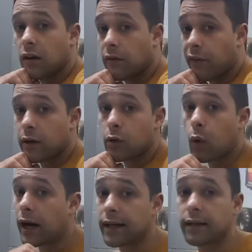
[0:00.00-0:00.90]
a very
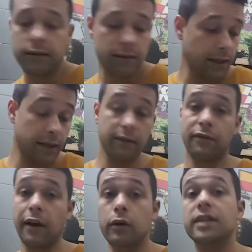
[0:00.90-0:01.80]
wide and
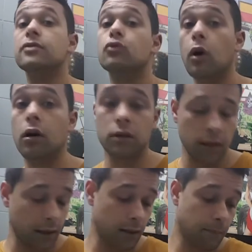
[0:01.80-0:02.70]
very strong
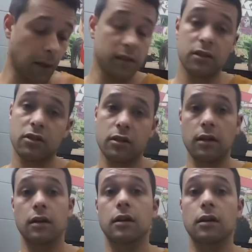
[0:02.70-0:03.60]
punch
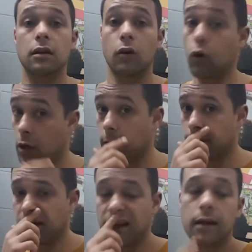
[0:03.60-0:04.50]
hook,
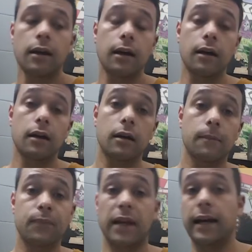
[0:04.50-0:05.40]

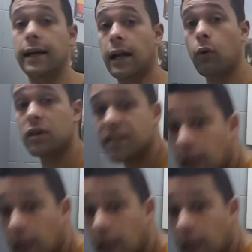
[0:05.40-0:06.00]
and I was